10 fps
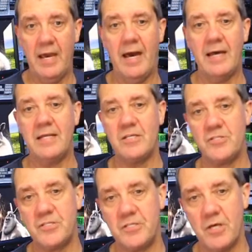and
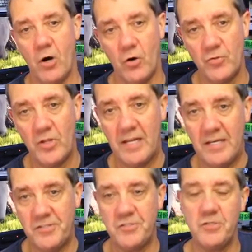it's on the
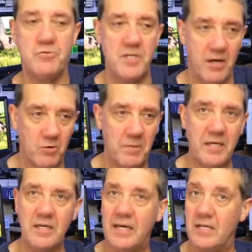list, you tell
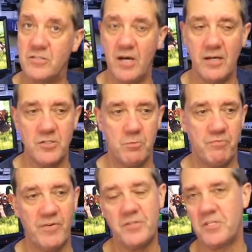me, get in touch. And the
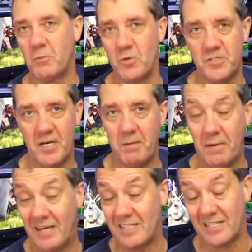first thing we'll say
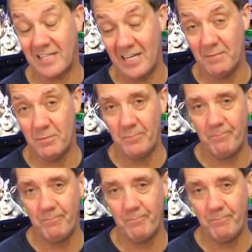about is the cable.